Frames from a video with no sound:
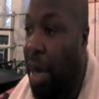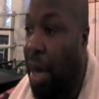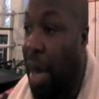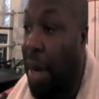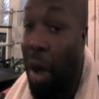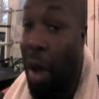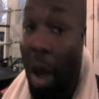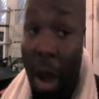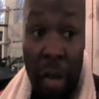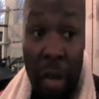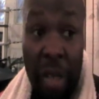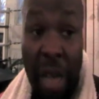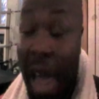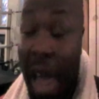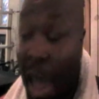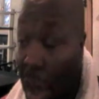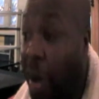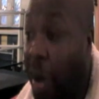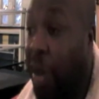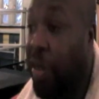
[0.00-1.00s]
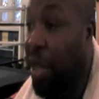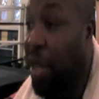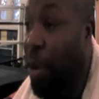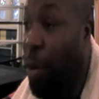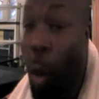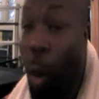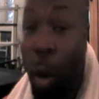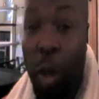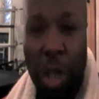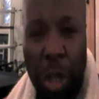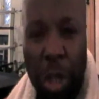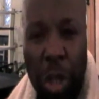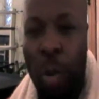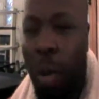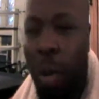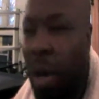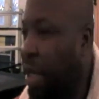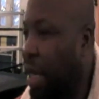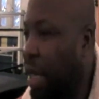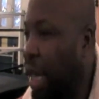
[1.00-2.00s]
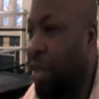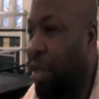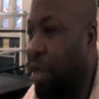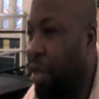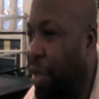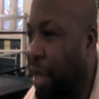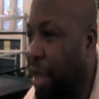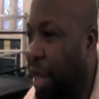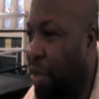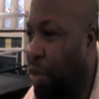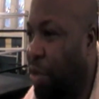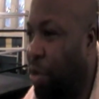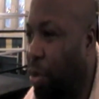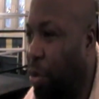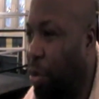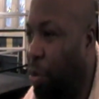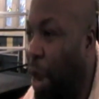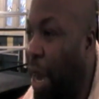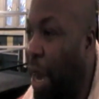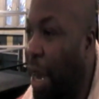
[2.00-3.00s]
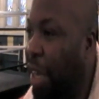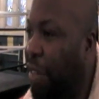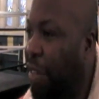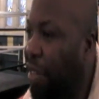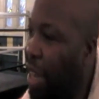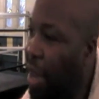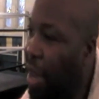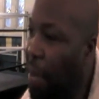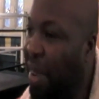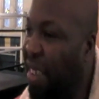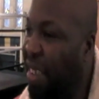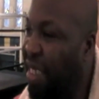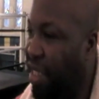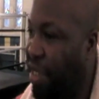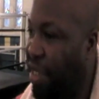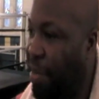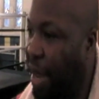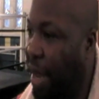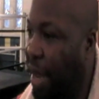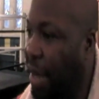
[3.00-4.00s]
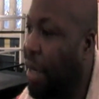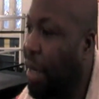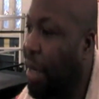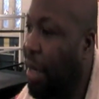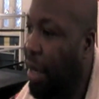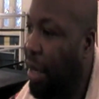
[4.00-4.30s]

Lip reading: and I asked him, "What do you want out of this?" It's like a business plan.